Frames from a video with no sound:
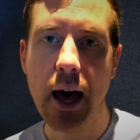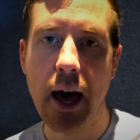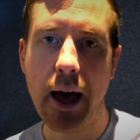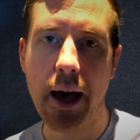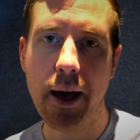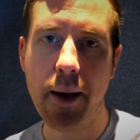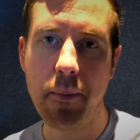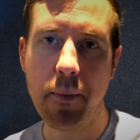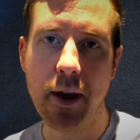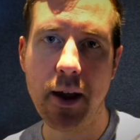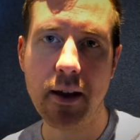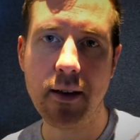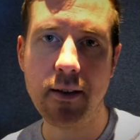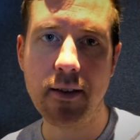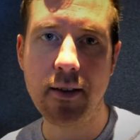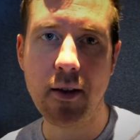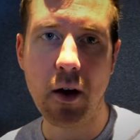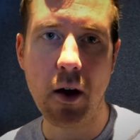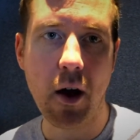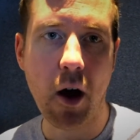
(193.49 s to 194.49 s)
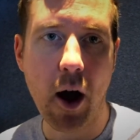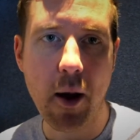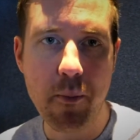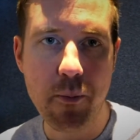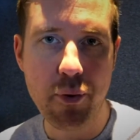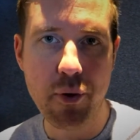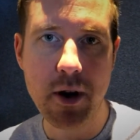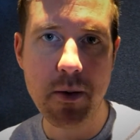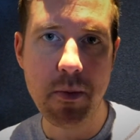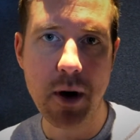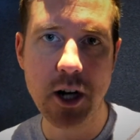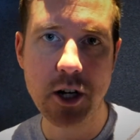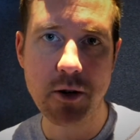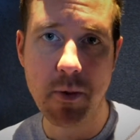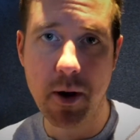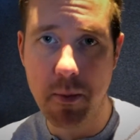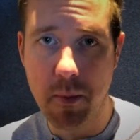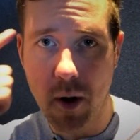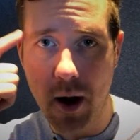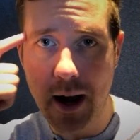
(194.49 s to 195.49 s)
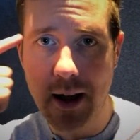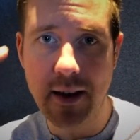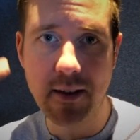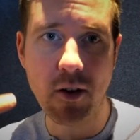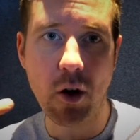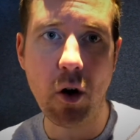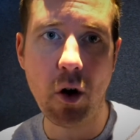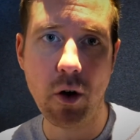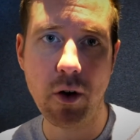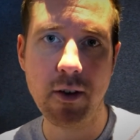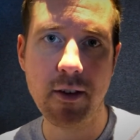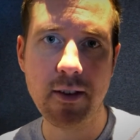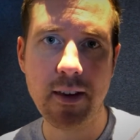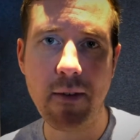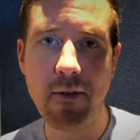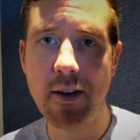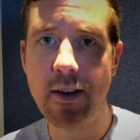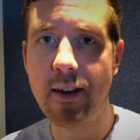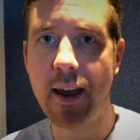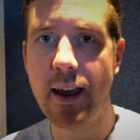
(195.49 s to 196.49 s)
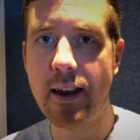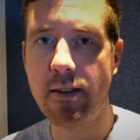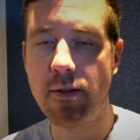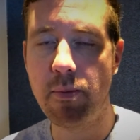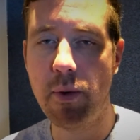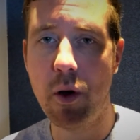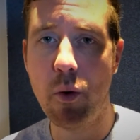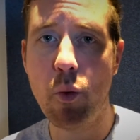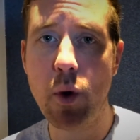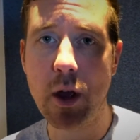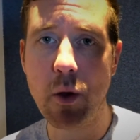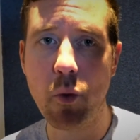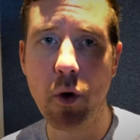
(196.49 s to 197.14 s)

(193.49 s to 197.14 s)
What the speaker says: And I'm pretty much, my mind is on 7 days per week.